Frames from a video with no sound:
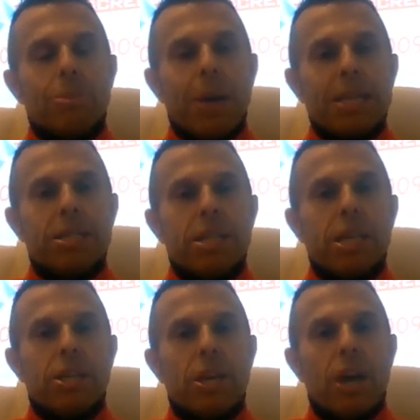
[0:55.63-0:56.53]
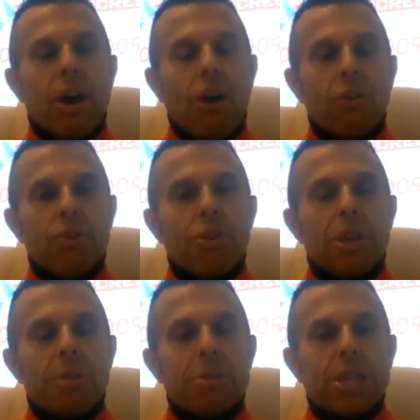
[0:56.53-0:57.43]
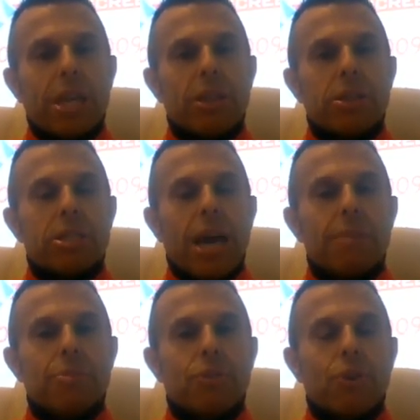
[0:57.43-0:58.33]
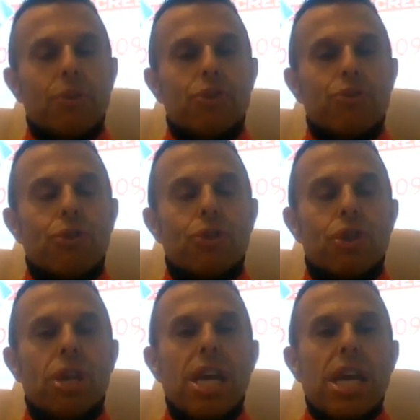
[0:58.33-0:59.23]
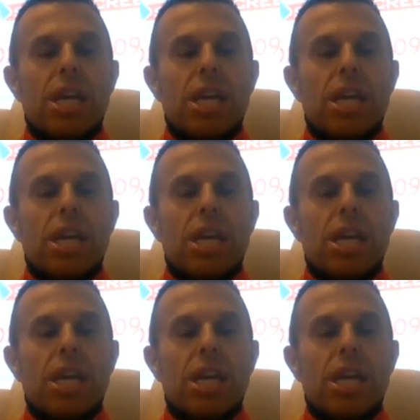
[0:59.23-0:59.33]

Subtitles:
depending on the particular types of construction.